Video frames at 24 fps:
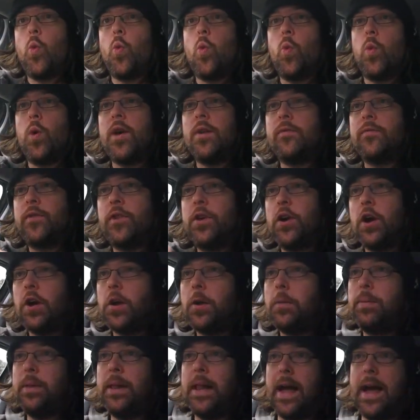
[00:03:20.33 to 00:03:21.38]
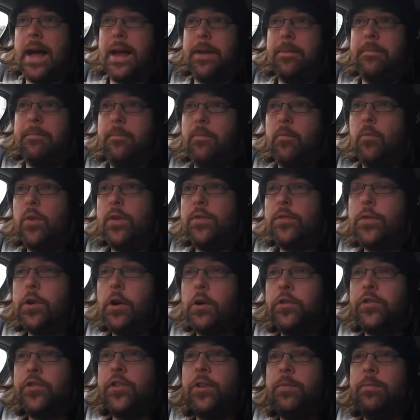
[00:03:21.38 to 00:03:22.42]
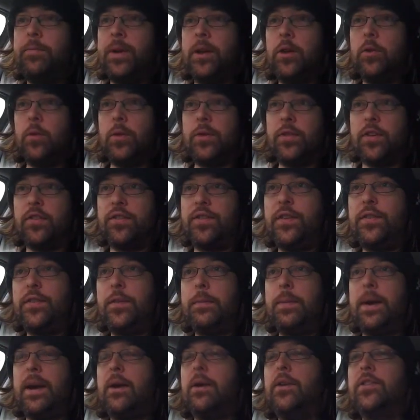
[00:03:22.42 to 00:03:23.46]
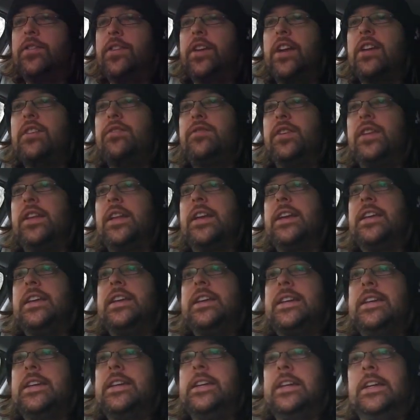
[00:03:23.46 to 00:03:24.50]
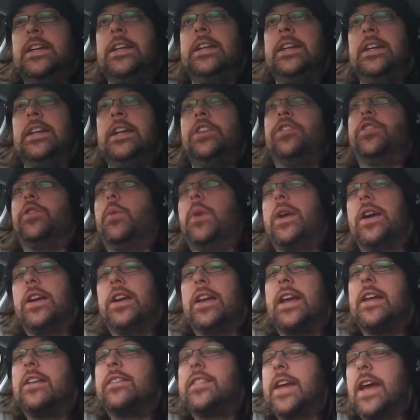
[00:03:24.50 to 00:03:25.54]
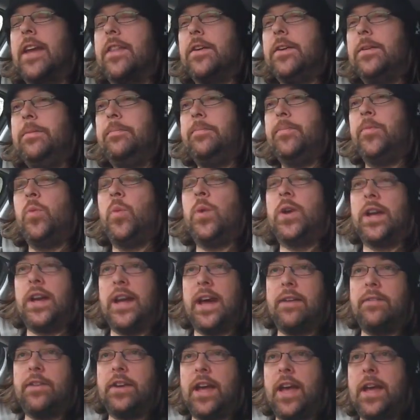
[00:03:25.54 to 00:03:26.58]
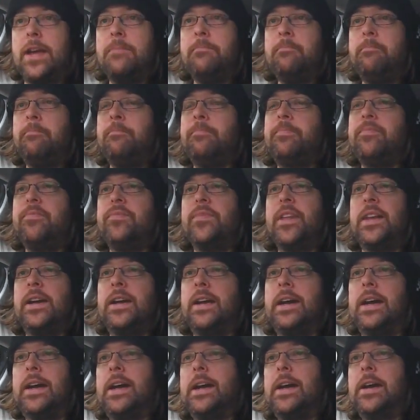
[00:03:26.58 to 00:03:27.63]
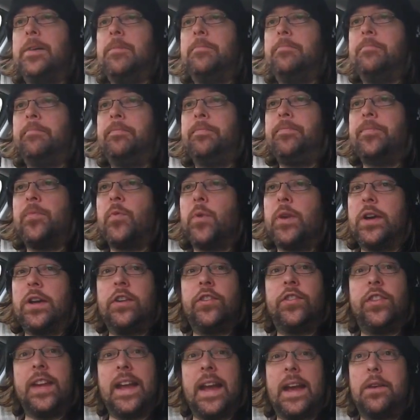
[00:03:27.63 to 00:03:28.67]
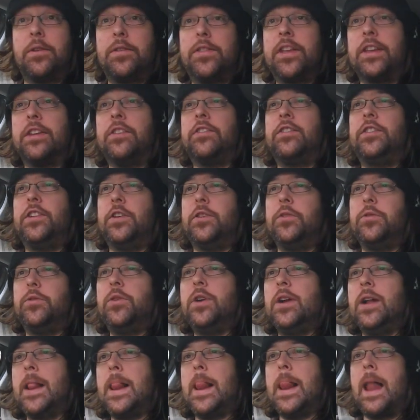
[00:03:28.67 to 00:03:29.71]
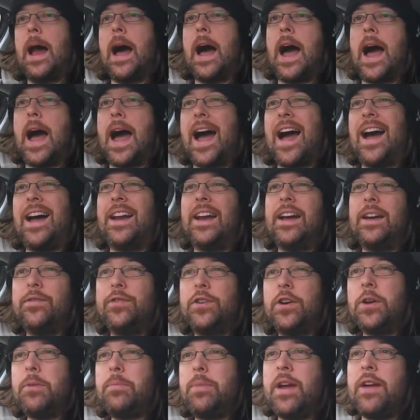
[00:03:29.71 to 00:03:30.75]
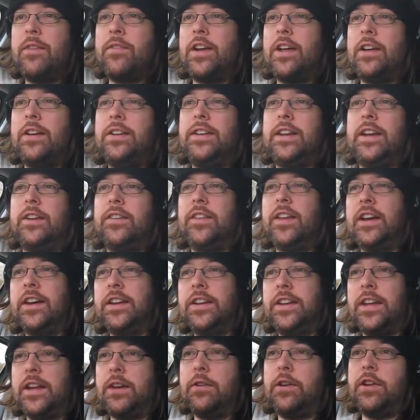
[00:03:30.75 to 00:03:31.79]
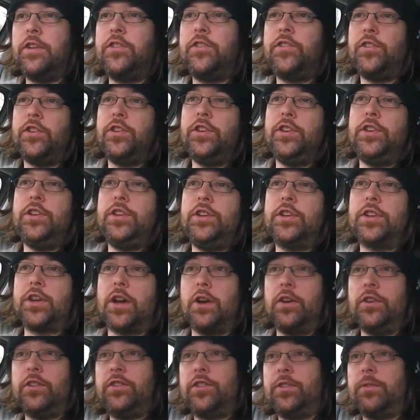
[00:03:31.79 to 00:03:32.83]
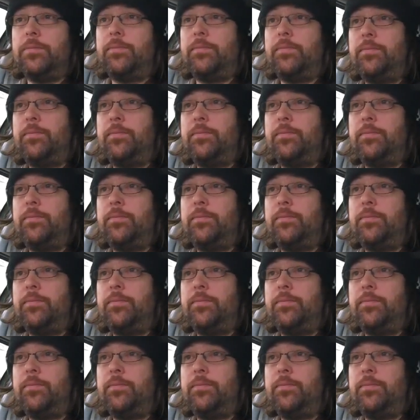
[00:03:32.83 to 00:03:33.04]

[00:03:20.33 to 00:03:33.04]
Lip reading: we've got a plan. We've got stuff built. We've got 50 power today for Lee. So we're going to get together. We're going to have a game. We're going to see how things do. And I've got a bit of an idea, and that idea is you're going to